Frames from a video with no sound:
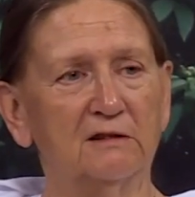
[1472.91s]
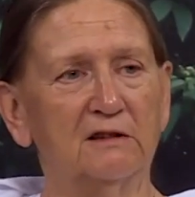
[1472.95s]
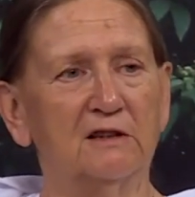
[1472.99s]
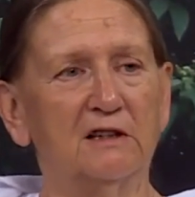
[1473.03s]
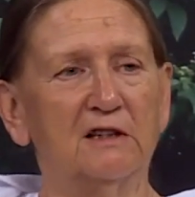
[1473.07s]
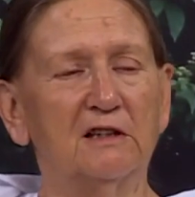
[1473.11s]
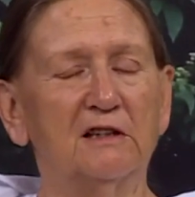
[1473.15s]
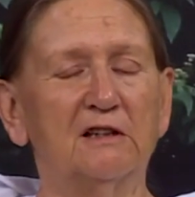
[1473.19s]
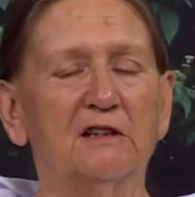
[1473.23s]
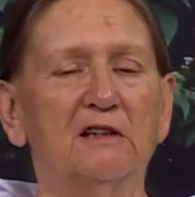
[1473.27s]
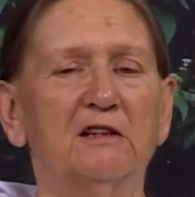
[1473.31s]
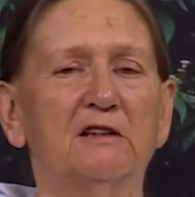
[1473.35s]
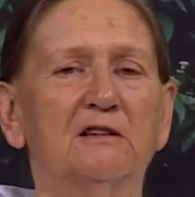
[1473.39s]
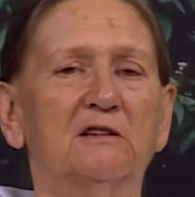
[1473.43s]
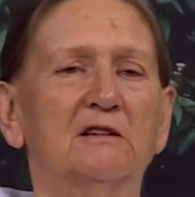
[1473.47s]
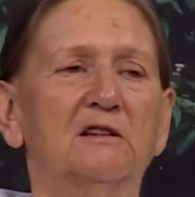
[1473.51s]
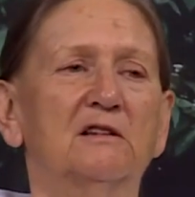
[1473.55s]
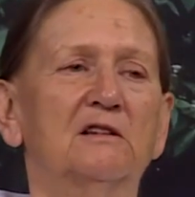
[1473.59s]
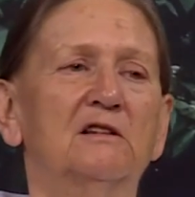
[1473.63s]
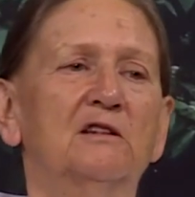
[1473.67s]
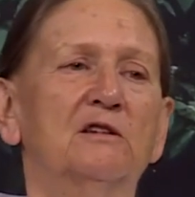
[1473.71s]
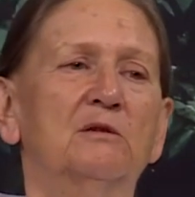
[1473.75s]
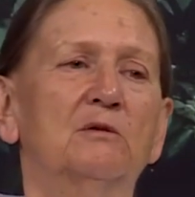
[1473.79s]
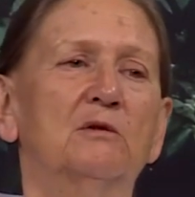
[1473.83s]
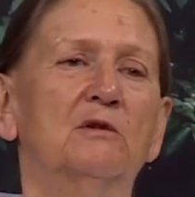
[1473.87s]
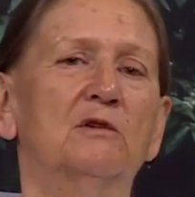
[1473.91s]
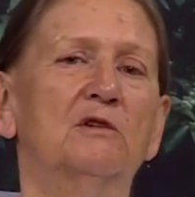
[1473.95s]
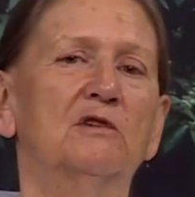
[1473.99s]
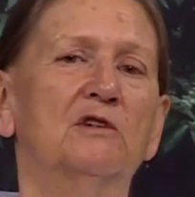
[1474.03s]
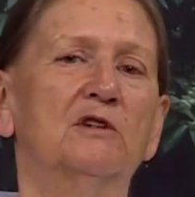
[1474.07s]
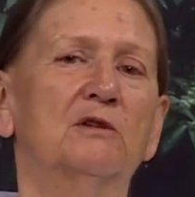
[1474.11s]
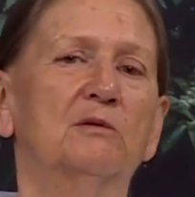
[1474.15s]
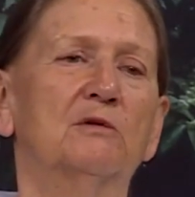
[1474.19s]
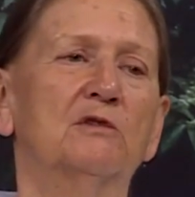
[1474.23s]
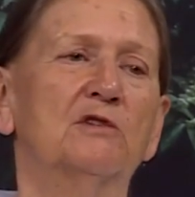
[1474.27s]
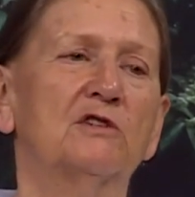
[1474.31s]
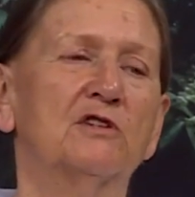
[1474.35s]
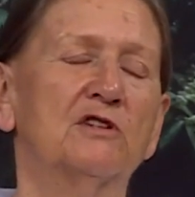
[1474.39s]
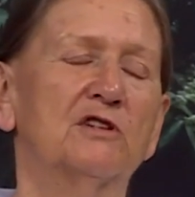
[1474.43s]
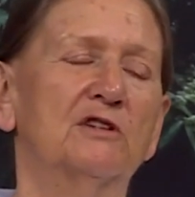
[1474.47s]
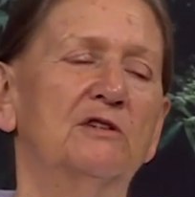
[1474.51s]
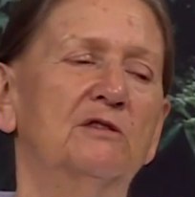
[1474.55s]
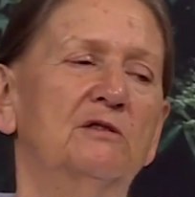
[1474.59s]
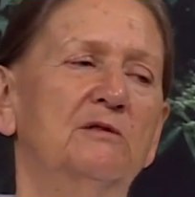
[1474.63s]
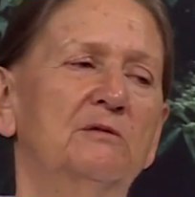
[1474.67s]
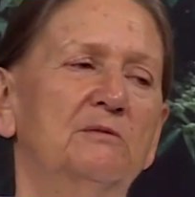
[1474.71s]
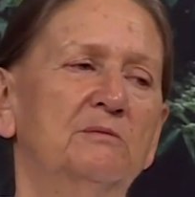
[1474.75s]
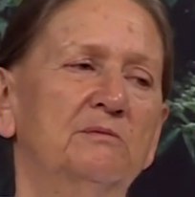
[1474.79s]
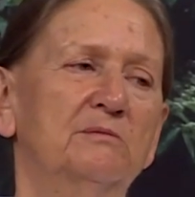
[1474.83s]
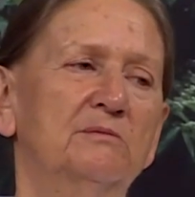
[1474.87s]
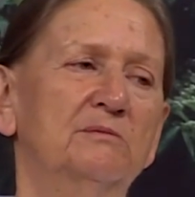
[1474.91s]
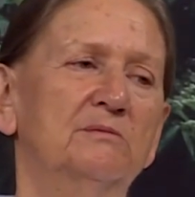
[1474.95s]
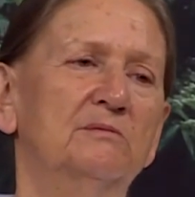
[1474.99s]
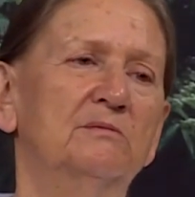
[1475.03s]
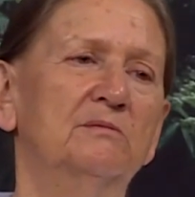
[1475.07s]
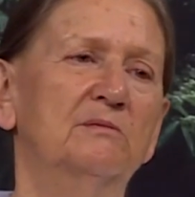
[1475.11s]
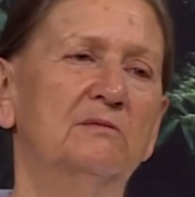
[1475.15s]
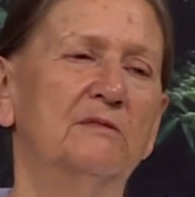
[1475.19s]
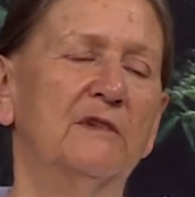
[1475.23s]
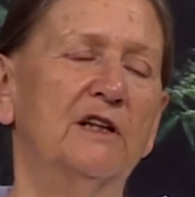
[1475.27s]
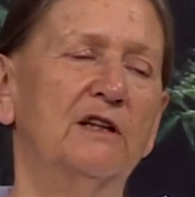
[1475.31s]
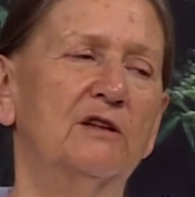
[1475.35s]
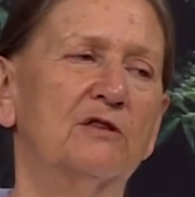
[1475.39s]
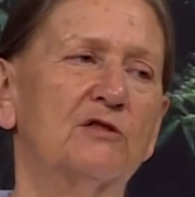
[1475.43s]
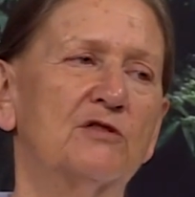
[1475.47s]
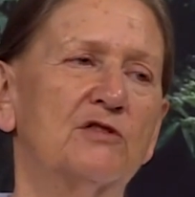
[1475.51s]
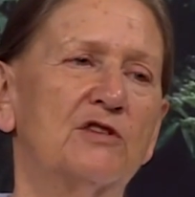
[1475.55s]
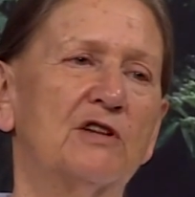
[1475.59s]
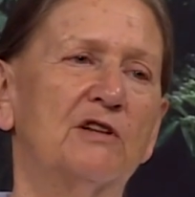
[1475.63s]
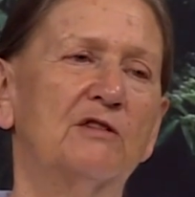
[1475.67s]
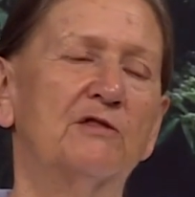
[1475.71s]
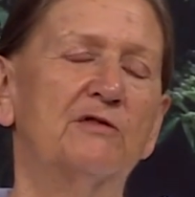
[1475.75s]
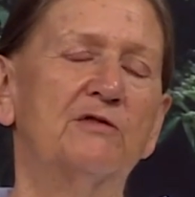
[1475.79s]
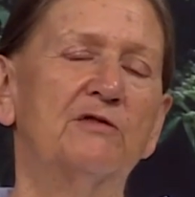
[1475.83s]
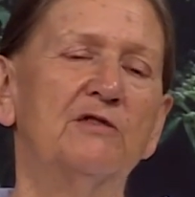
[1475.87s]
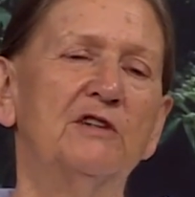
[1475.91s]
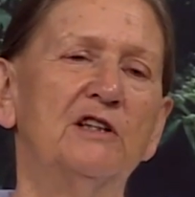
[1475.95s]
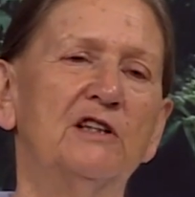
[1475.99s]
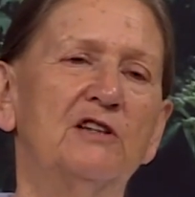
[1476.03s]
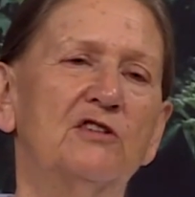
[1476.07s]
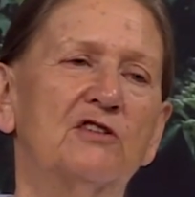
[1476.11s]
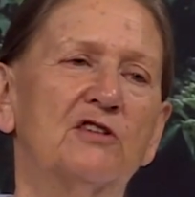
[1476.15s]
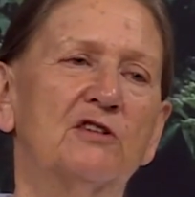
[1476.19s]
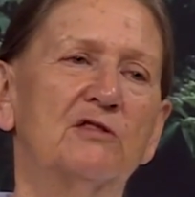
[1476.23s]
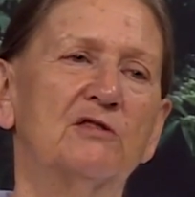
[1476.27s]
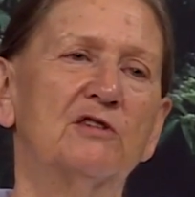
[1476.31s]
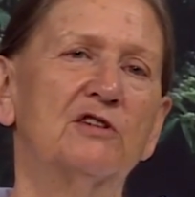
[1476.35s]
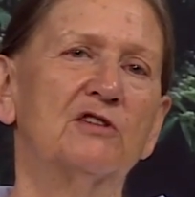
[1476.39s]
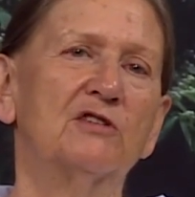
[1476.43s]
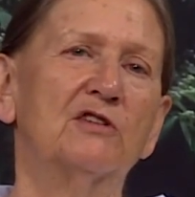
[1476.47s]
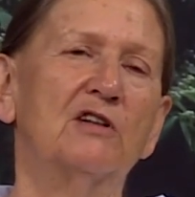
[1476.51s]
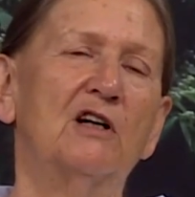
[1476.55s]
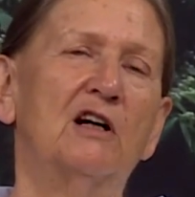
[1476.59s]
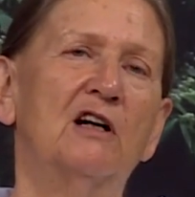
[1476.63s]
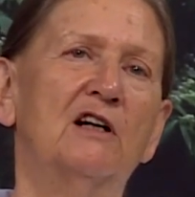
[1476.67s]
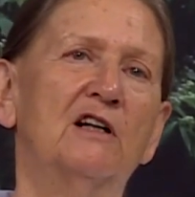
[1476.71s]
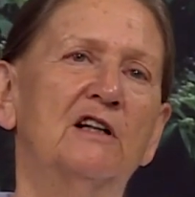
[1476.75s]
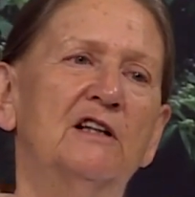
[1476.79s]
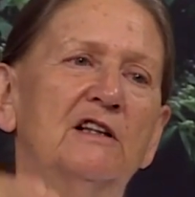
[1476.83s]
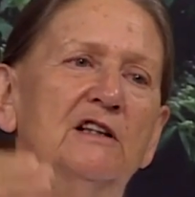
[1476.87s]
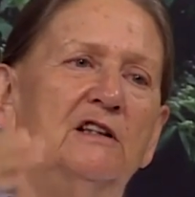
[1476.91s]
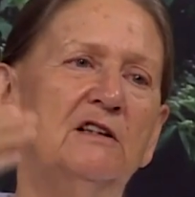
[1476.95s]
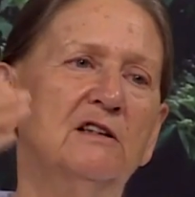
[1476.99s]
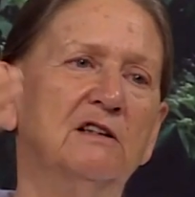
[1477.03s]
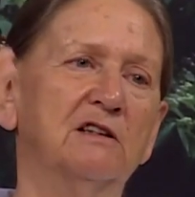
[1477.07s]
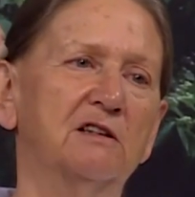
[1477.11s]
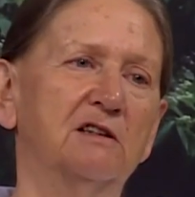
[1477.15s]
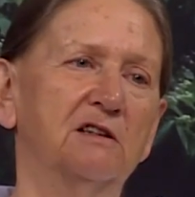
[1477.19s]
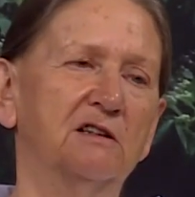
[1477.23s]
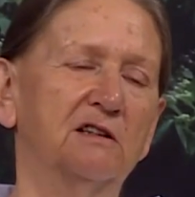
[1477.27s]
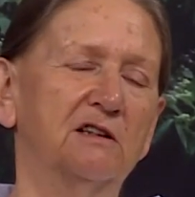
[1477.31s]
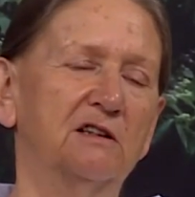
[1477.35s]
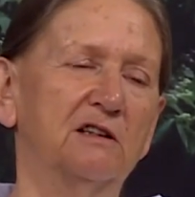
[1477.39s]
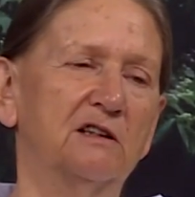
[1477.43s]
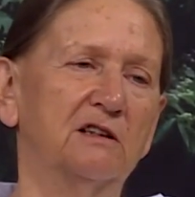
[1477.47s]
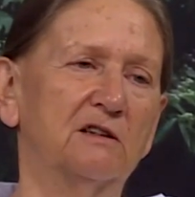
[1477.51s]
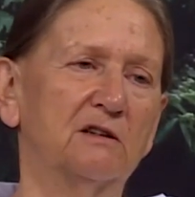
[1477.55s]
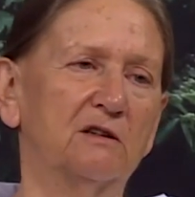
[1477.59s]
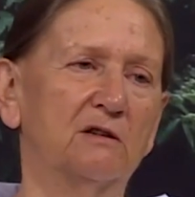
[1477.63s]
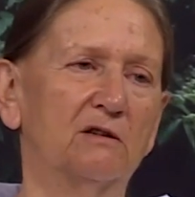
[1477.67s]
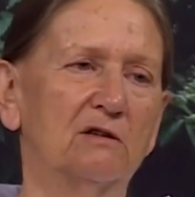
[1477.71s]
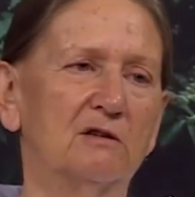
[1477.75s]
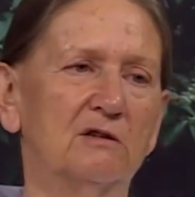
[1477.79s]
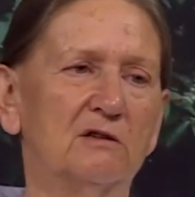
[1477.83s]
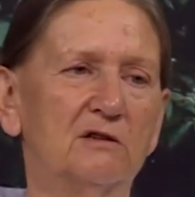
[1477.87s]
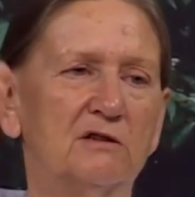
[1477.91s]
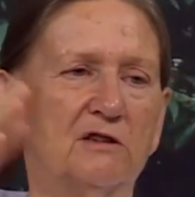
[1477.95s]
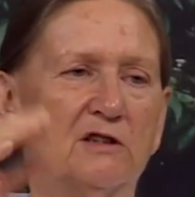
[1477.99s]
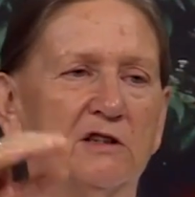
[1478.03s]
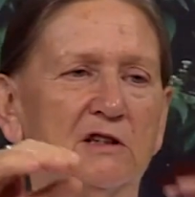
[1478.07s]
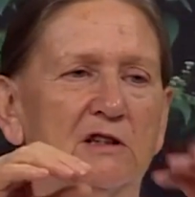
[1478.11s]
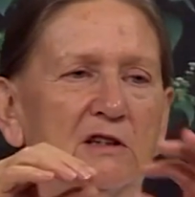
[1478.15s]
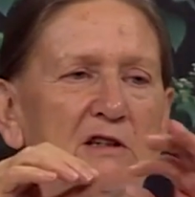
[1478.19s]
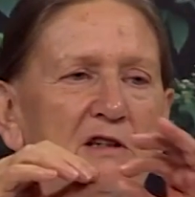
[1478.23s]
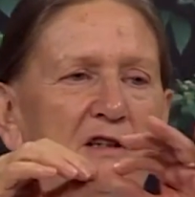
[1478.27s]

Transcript: and then you want to make yourself free, so it's I and God,